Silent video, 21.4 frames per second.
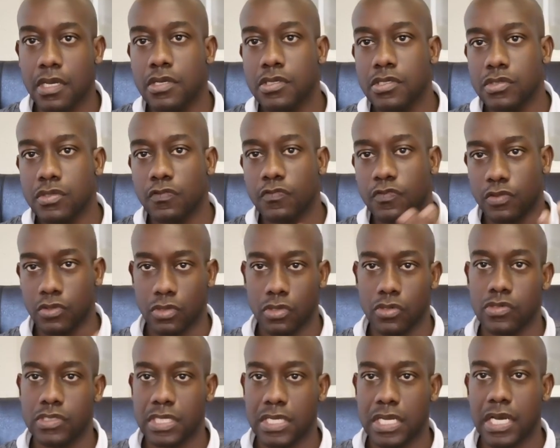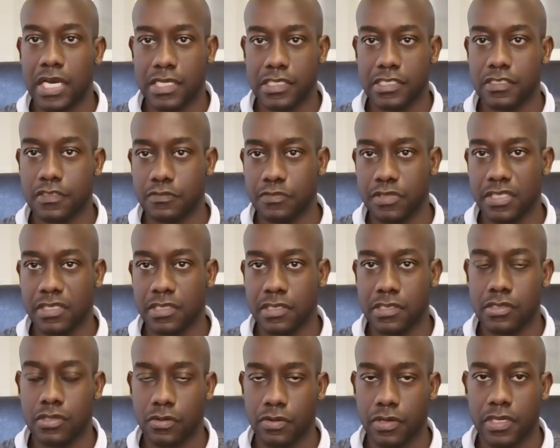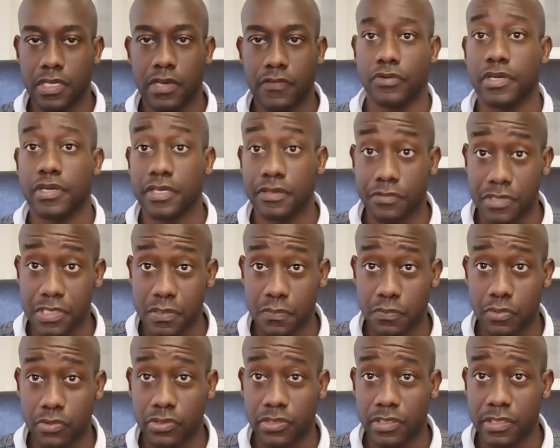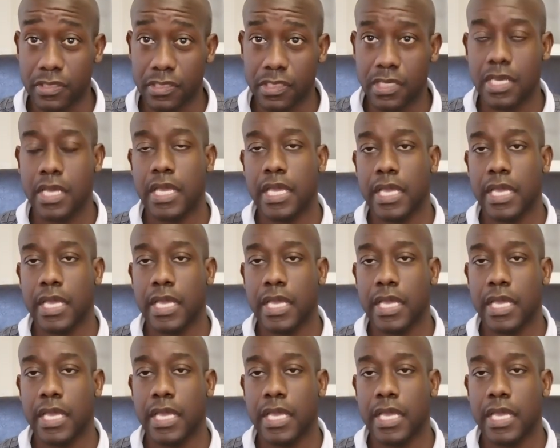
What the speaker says: So for those that asked me this already responded,